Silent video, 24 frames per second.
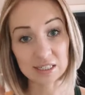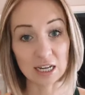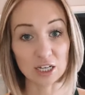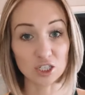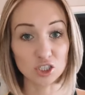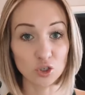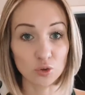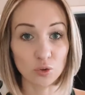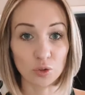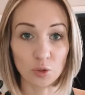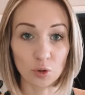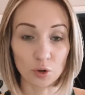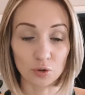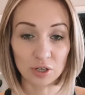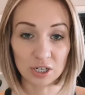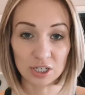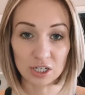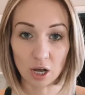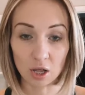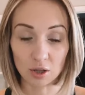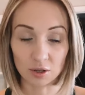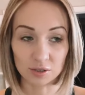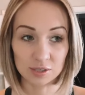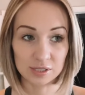send you
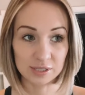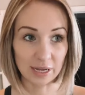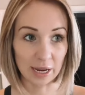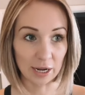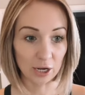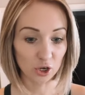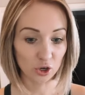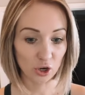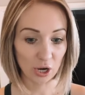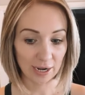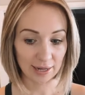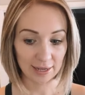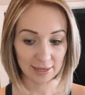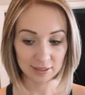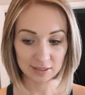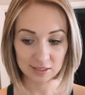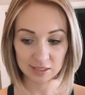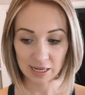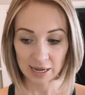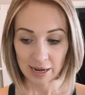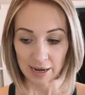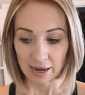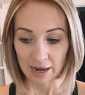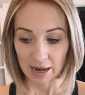$30 site
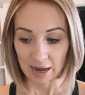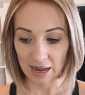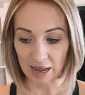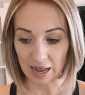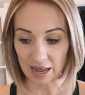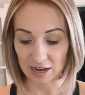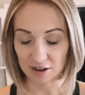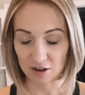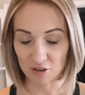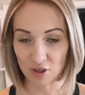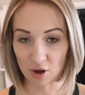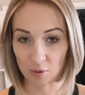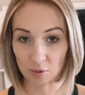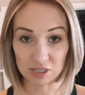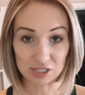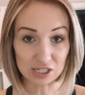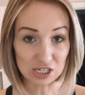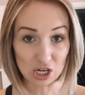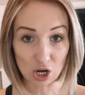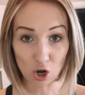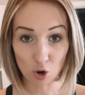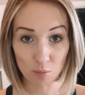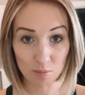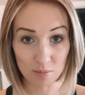credits, and there
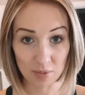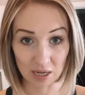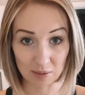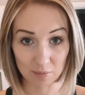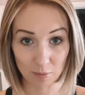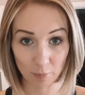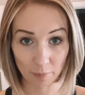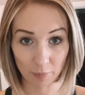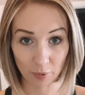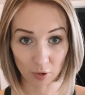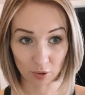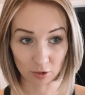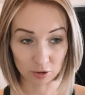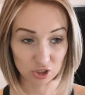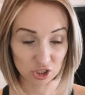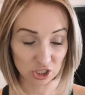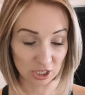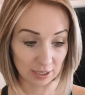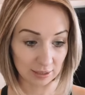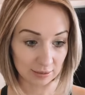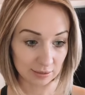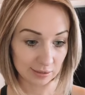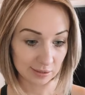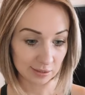was no minimum
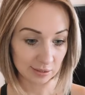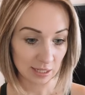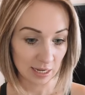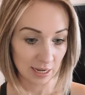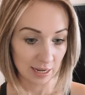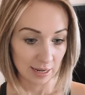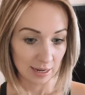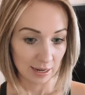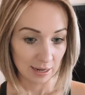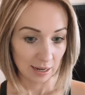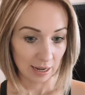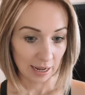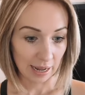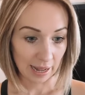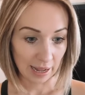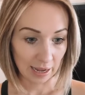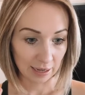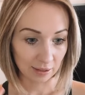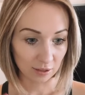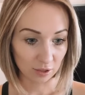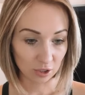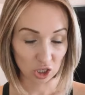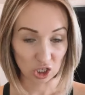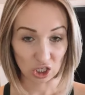purchase,
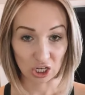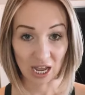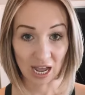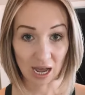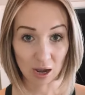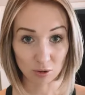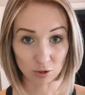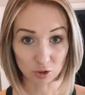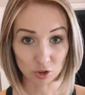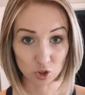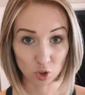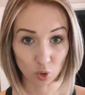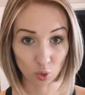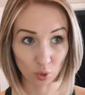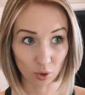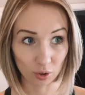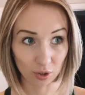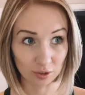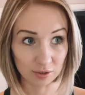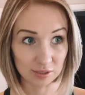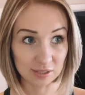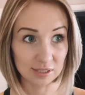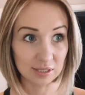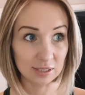and it could count
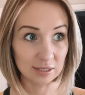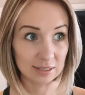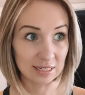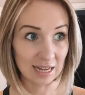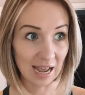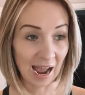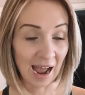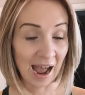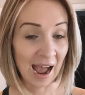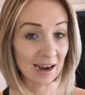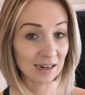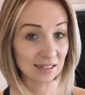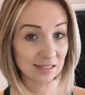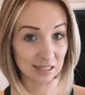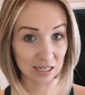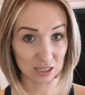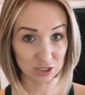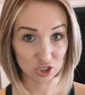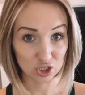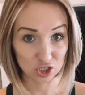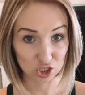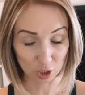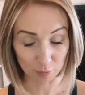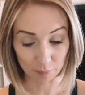towards tax
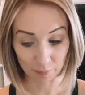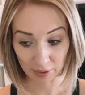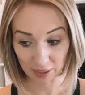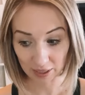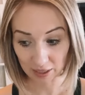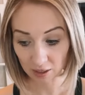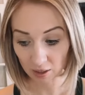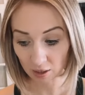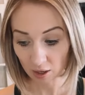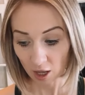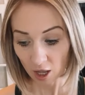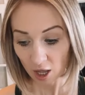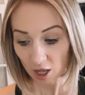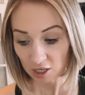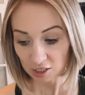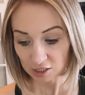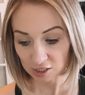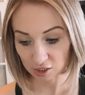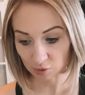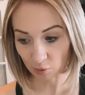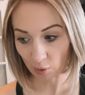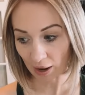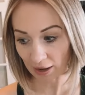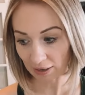and shipping.
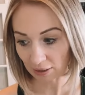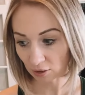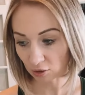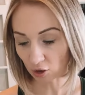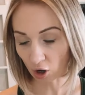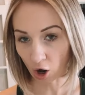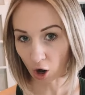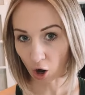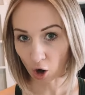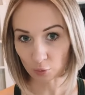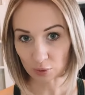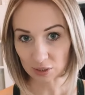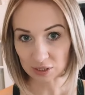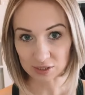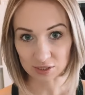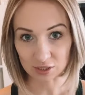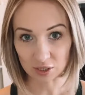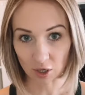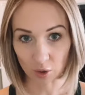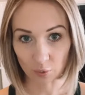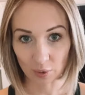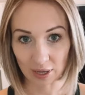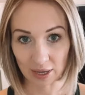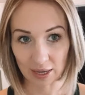So I could always
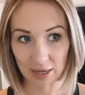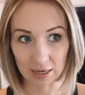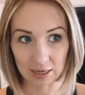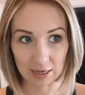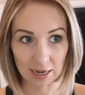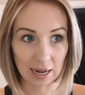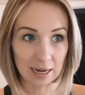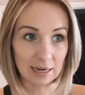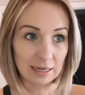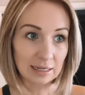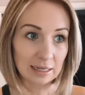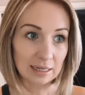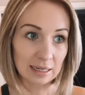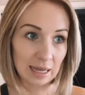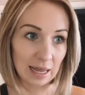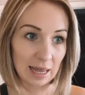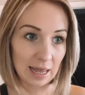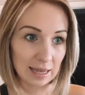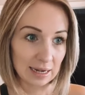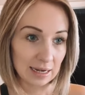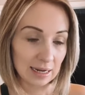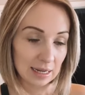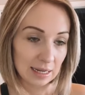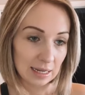go in and
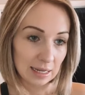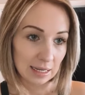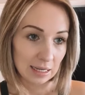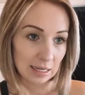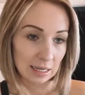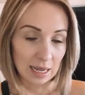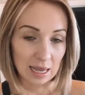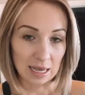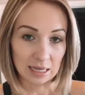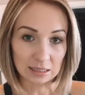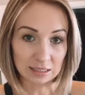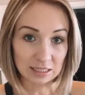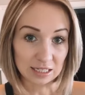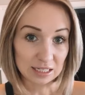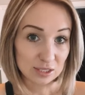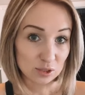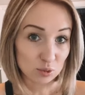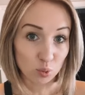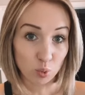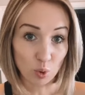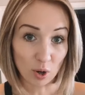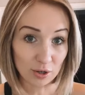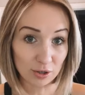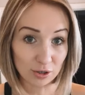get at
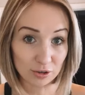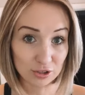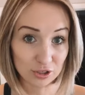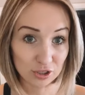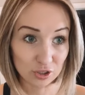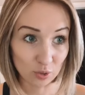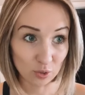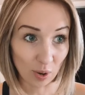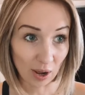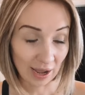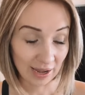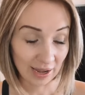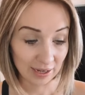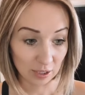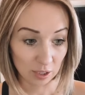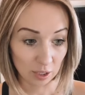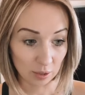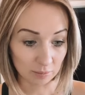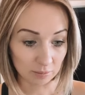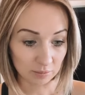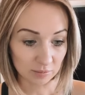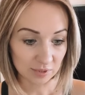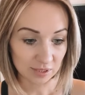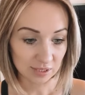least one or two
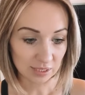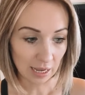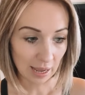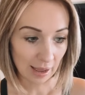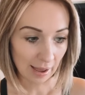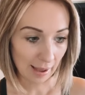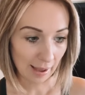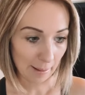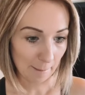items,